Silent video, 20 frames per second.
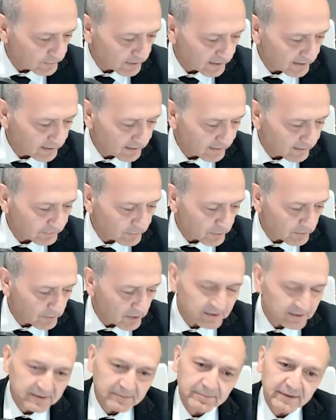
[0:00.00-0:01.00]
And for
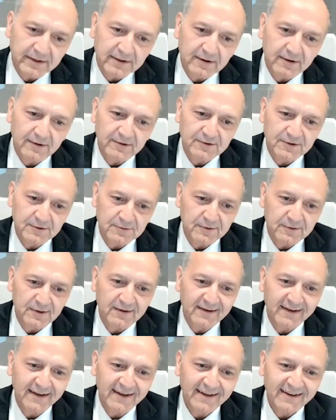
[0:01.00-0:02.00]
Modern Pathology,
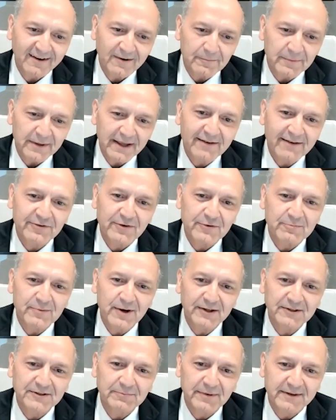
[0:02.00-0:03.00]
on behalf of
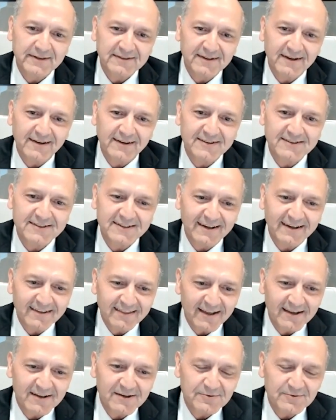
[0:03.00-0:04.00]
Modern Pathology, I
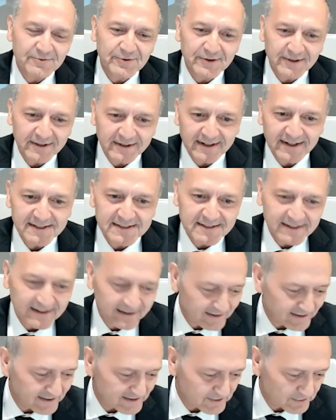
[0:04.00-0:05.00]
thank you for the great
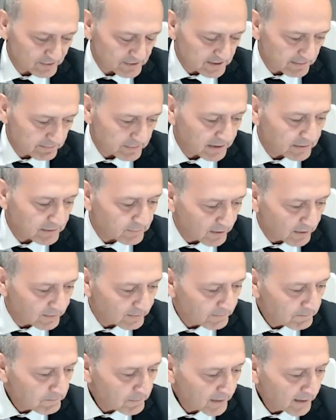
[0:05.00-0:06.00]
studies you submit to us.